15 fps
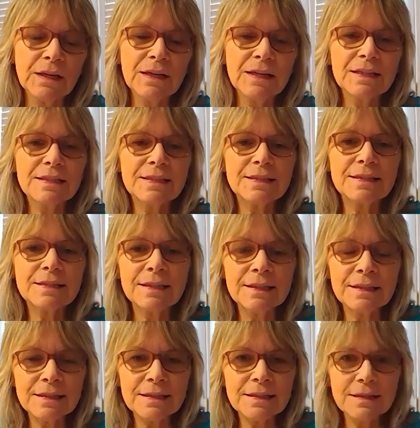
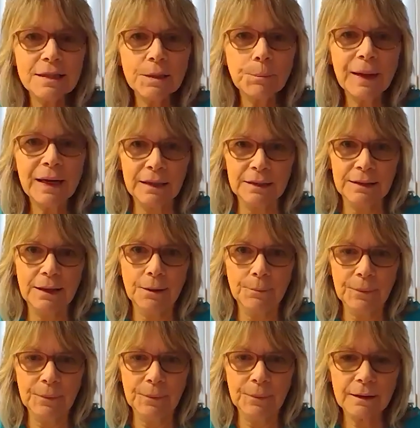Since the
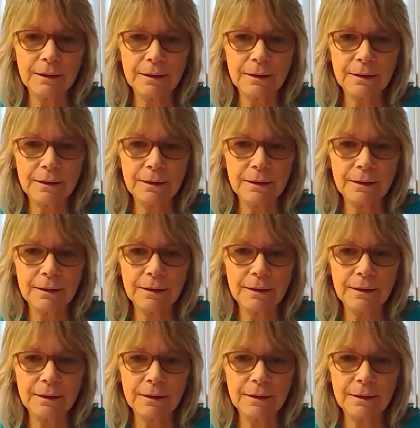pandemic,